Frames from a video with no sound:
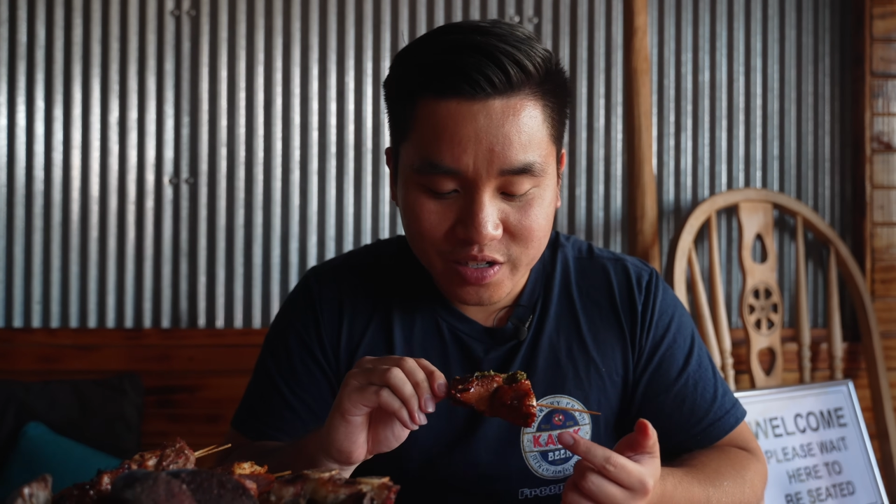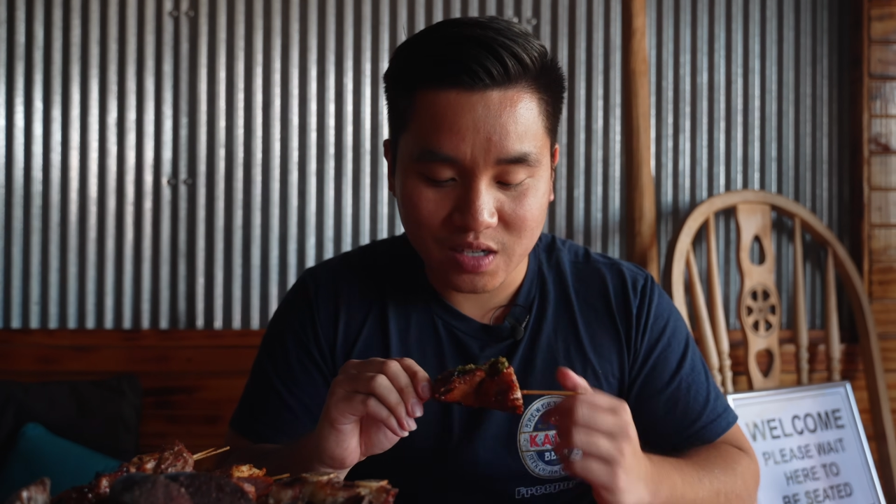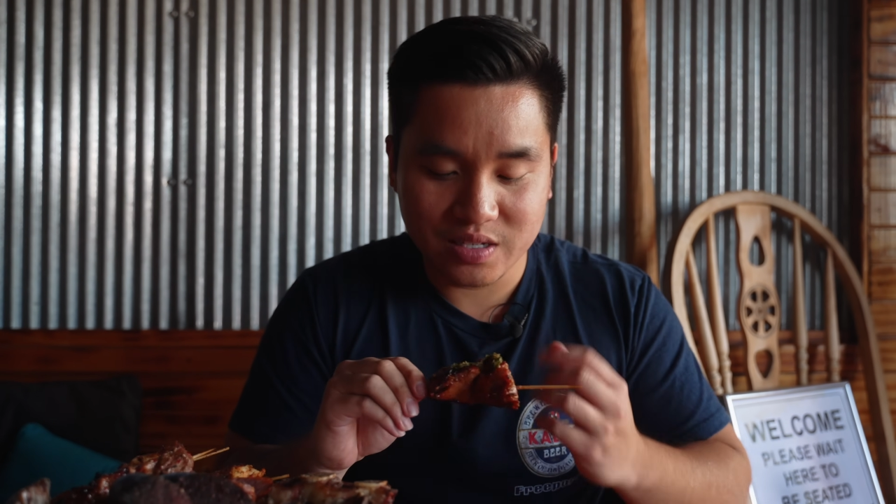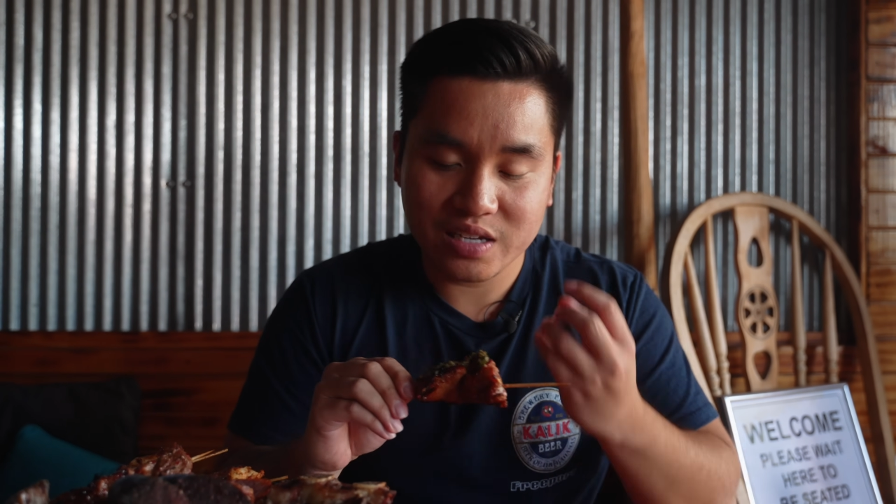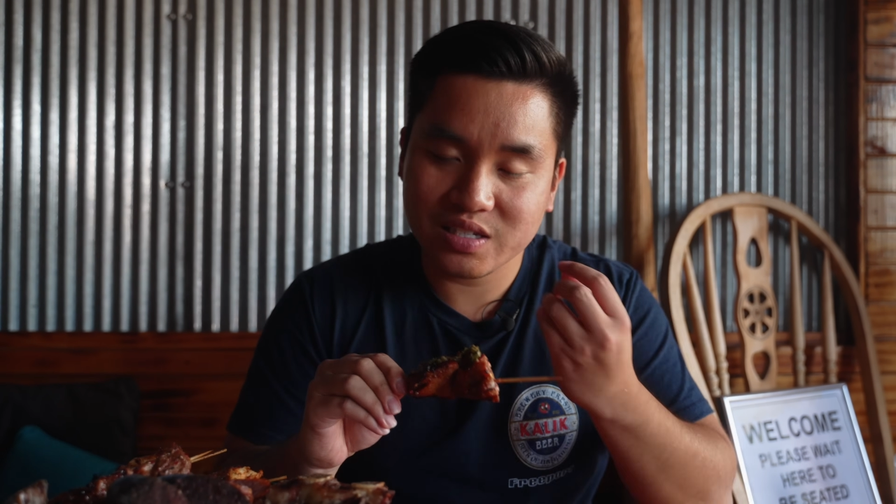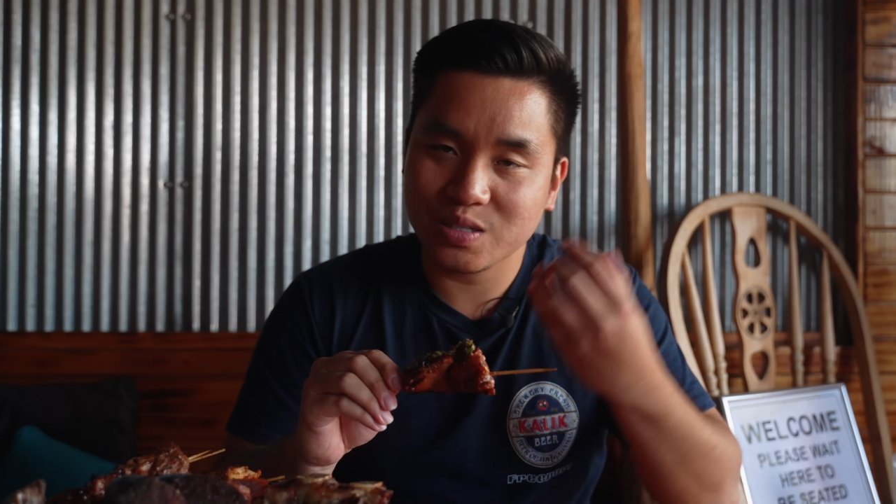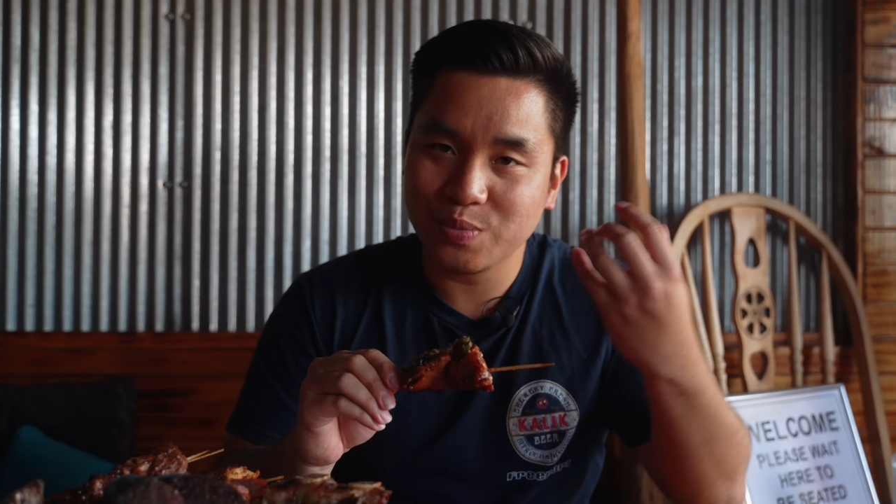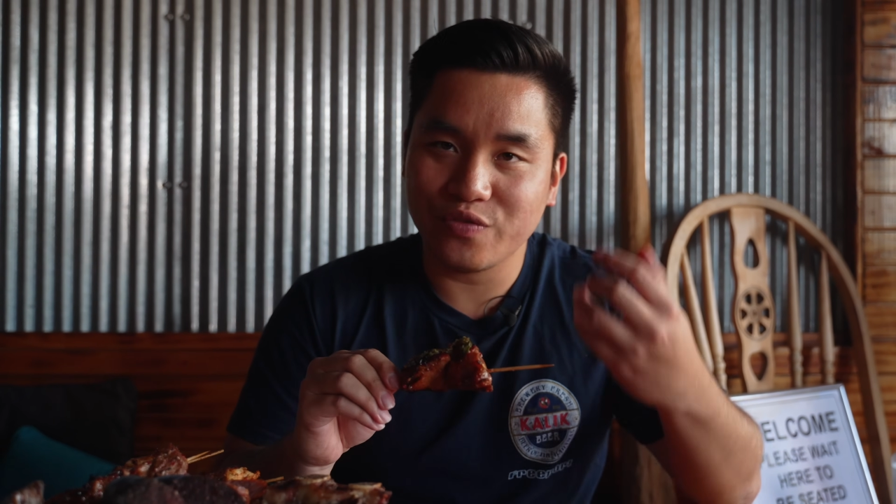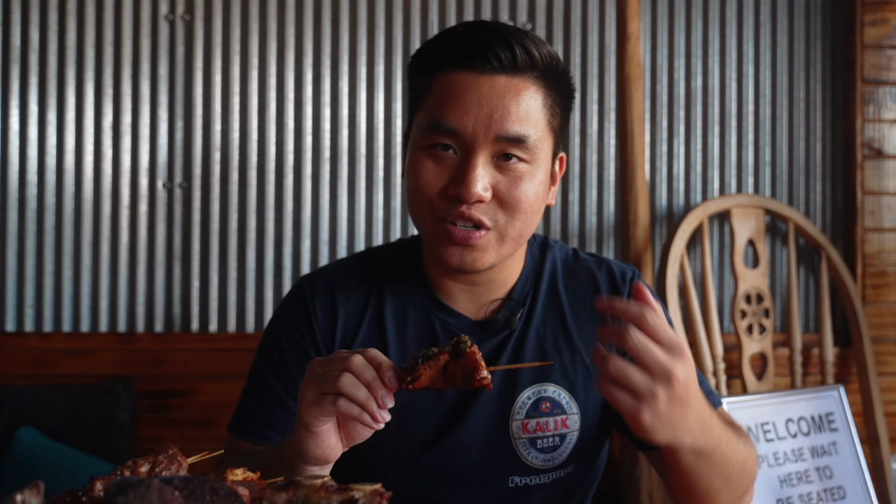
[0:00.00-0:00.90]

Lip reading: but it has this bit of a